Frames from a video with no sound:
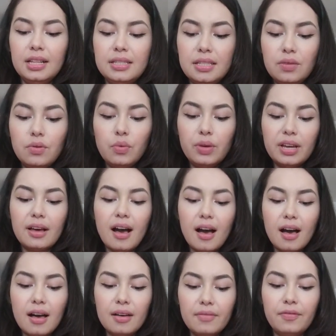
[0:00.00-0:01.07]
Let's see what we
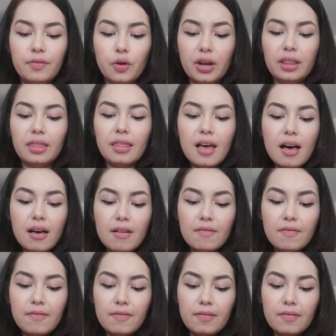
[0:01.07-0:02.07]
got for love.